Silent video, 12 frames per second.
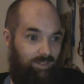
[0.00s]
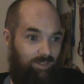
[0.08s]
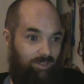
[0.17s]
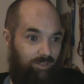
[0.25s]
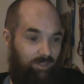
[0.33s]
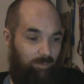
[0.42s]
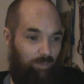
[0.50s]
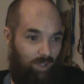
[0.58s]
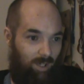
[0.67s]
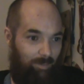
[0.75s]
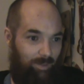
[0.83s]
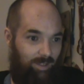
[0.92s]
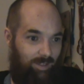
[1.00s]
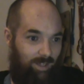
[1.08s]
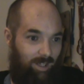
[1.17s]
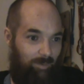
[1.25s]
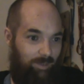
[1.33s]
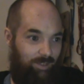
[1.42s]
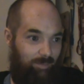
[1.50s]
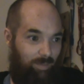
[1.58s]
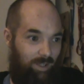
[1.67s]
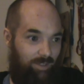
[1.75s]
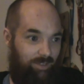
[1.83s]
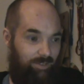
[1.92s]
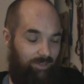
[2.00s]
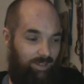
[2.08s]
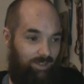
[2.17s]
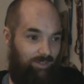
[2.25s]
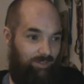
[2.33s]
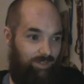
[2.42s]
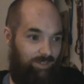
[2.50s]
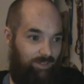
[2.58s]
including property damage and personal injuries.